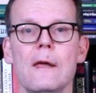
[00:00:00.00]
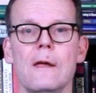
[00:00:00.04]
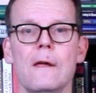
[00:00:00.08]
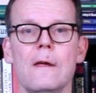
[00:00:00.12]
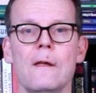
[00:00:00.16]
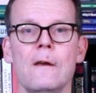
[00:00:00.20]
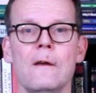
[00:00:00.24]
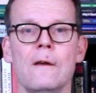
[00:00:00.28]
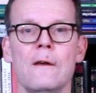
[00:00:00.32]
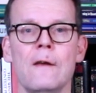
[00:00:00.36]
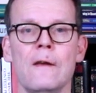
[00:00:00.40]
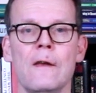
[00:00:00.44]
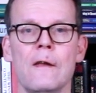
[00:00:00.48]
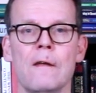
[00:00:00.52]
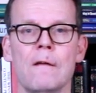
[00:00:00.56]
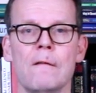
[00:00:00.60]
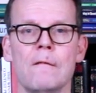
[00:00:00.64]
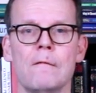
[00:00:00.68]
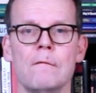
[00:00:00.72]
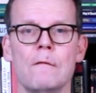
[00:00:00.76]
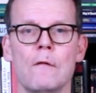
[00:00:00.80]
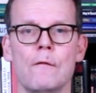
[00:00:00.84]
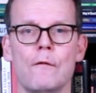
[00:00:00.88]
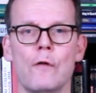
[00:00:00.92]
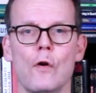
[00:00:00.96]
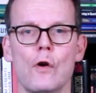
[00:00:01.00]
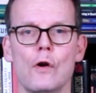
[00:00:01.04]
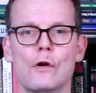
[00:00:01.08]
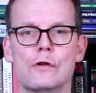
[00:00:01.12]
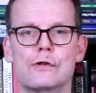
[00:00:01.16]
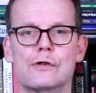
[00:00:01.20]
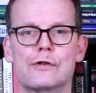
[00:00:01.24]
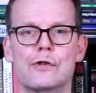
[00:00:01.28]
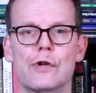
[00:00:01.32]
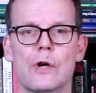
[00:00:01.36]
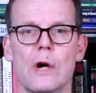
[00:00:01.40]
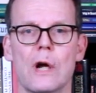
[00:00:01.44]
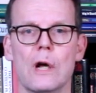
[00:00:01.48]
in the
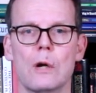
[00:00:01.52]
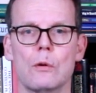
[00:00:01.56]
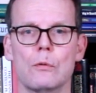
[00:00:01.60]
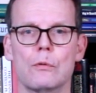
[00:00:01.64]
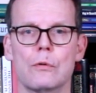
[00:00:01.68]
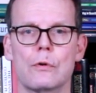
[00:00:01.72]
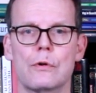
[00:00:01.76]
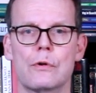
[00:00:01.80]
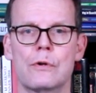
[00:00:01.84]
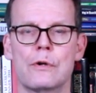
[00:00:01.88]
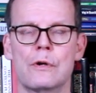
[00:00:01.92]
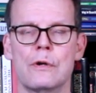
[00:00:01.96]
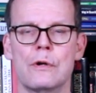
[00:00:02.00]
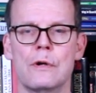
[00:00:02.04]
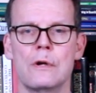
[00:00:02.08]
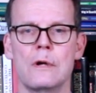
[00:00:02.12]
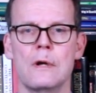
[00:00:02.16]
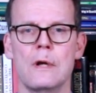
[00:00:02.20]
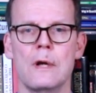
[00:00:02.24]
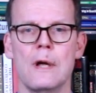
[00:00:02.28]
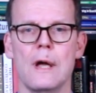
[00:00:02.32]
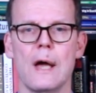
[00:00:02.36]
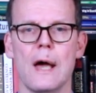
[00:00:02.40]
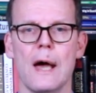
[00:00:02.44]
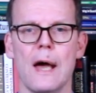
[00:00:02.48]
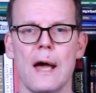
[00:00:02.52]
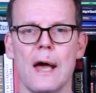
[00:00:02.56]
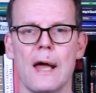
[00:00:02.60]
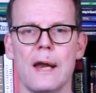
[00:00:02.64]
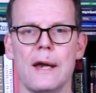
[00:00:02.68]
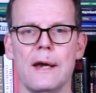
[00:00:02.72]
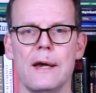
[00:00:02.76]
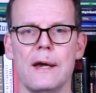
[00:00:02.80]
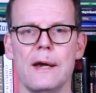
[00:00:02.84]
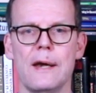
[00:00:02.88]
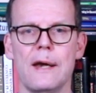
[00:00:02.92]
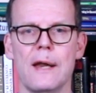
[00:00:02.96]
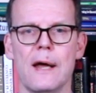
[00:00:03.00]
first round,
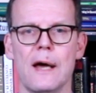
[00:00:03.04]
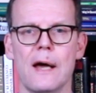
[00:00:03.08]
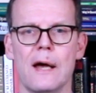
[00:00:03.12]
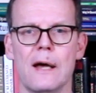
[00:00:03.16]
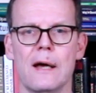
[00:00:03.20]
and